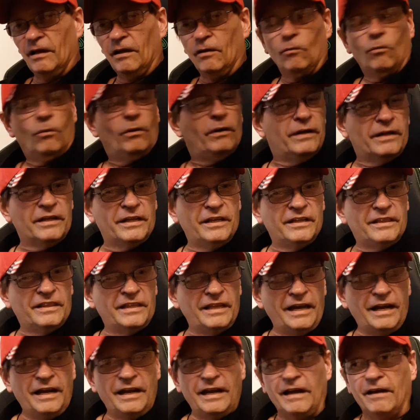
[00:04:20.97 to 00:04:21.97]
Wanted to get
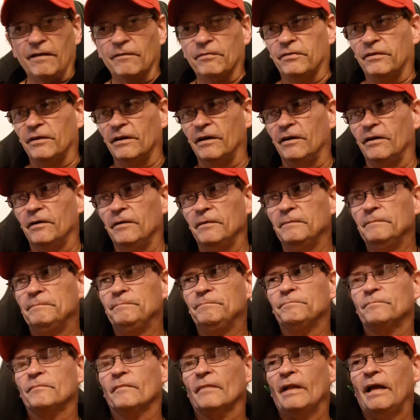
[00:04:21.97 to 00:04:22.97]
that out there.
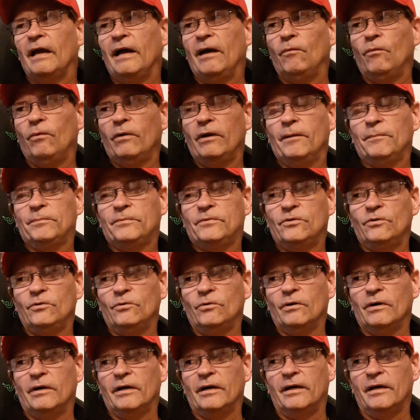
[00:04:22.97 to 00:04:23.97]
I went up
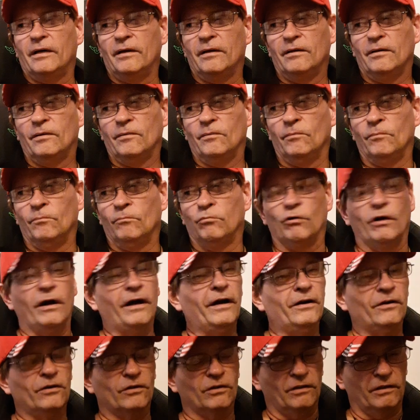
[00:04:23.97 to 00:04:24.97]
to
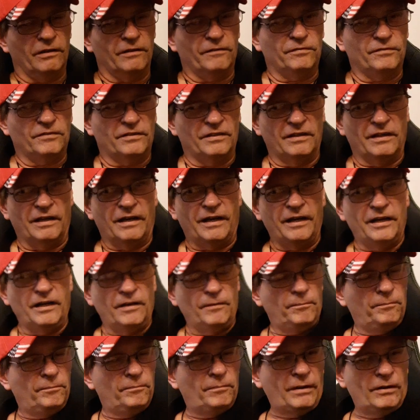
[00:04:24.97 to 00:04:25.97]
Briarcliff tonight
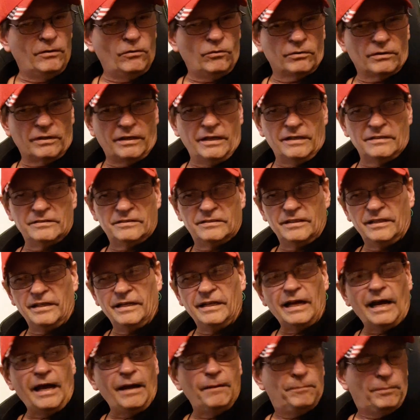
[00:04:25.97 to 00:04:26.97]
up by North Kansas
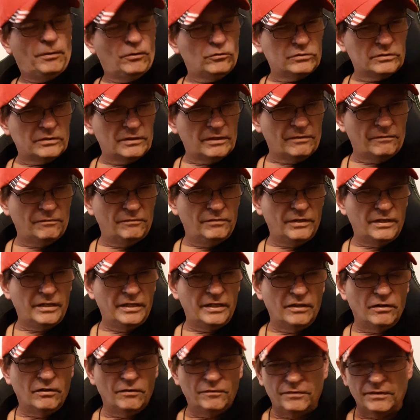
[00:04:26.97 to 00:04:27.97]
City. I posted a
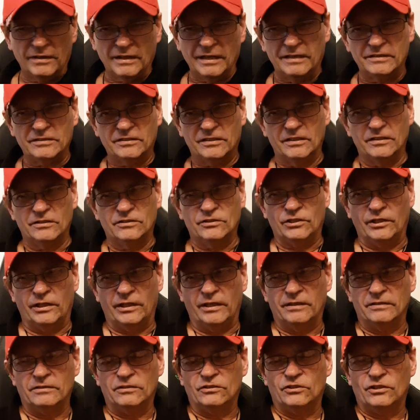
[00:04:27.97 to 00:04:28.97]
video. If you guys get a
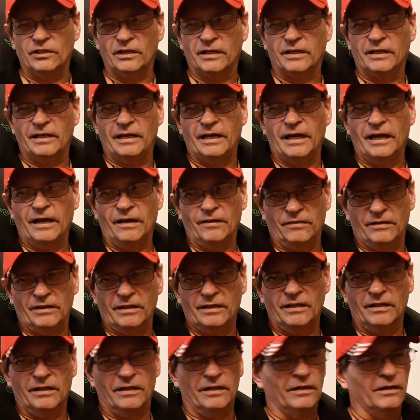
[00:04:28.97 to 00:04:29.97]
chance, check it out. They
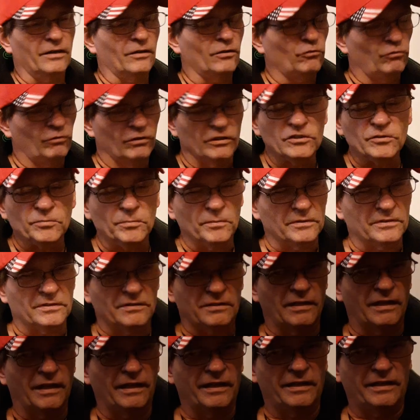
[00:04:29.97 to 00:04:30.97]
did a Christmas
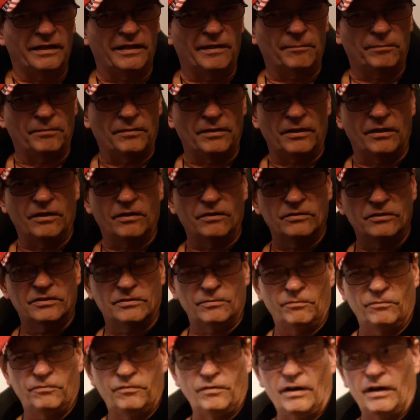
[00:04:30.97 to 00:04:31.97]
lighting up there and
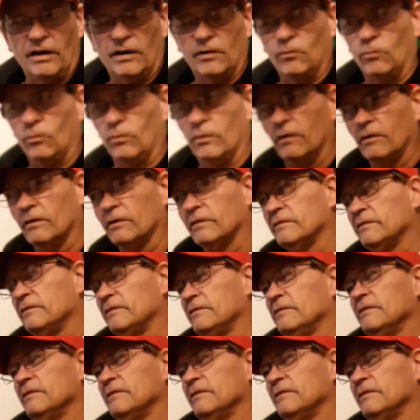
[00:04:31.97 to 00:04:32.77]
some fireworks.